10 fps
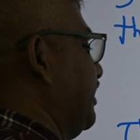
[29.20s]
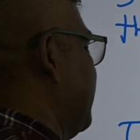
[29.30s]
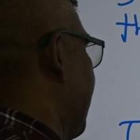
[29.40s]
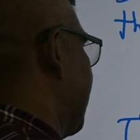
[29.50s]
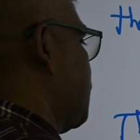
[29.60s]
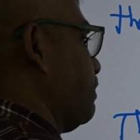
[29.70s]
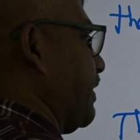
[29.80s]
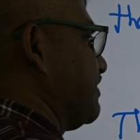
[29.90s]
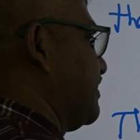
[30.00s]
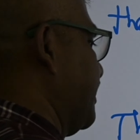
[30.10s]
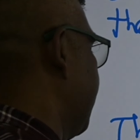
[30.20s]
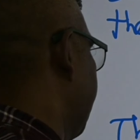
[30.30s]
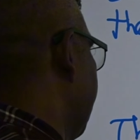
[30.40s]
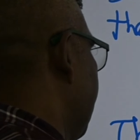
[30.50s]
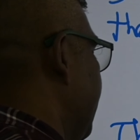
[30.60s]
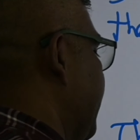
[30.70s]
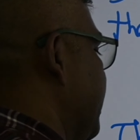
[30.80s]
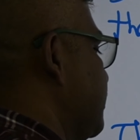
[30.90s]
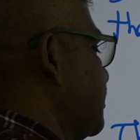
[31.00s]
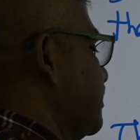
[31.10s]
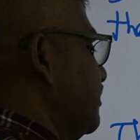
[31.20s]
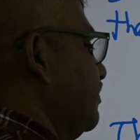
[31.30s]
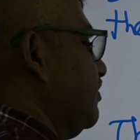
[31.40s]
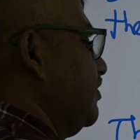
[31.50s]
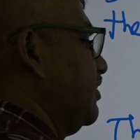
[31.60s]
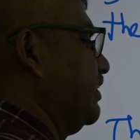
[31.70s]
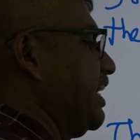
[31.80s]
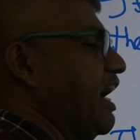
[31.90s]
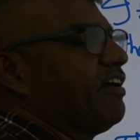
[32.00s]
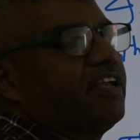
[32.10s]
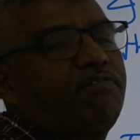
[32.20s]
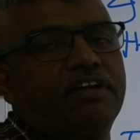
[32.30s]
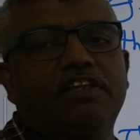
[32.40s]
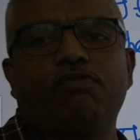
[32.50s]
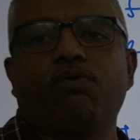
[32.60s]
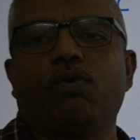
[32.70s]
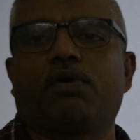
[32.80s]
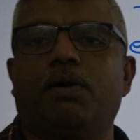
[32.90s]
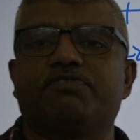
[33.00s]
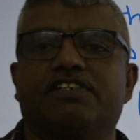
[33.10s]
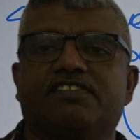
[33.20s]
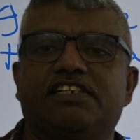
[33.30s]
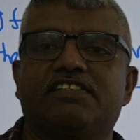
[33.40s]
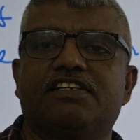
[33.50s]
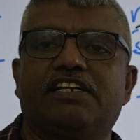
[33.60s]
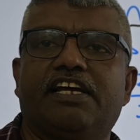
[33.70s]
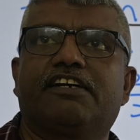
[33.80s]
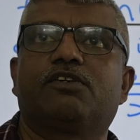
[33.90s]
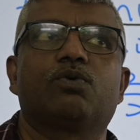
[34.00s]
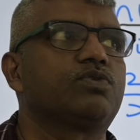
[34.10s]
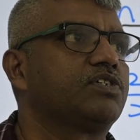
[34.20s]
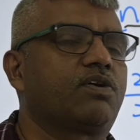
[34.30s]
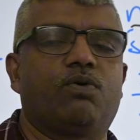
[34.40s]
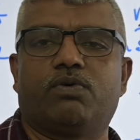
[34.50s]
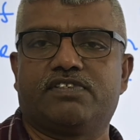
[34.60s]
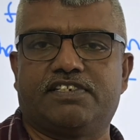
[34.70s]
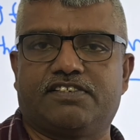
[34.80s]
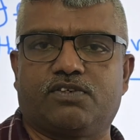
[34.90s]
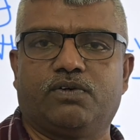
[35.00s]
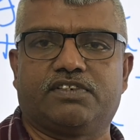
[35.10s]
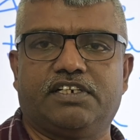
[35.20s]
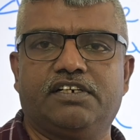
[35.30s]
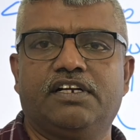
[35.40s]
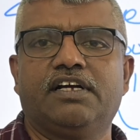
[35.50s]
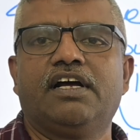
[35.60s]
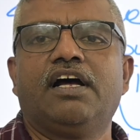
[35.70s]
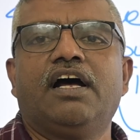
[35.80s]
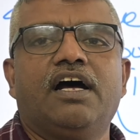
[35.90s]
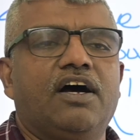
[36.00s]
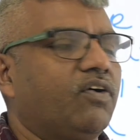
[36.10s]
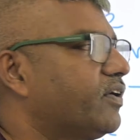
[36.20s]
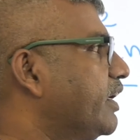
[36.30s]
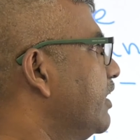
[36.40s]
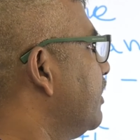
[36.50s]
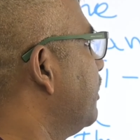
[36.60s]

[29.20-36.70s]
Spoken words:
in the expression is, they have given the four options. It is a year 2016 question. Okay,